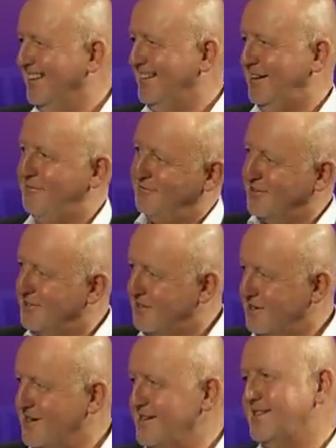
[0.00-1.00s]

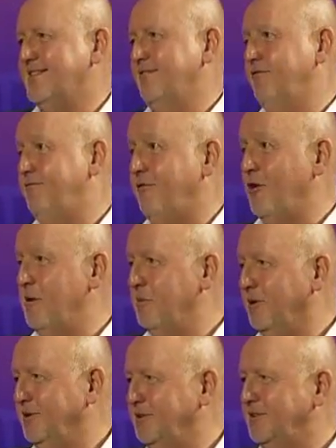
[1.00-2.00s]
differences and
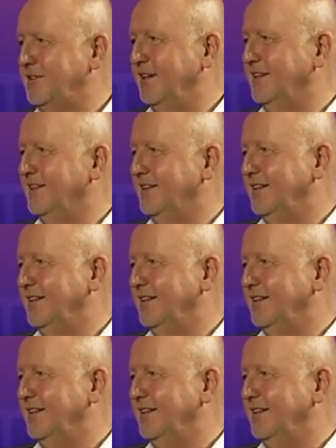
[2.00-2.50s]
foibles. And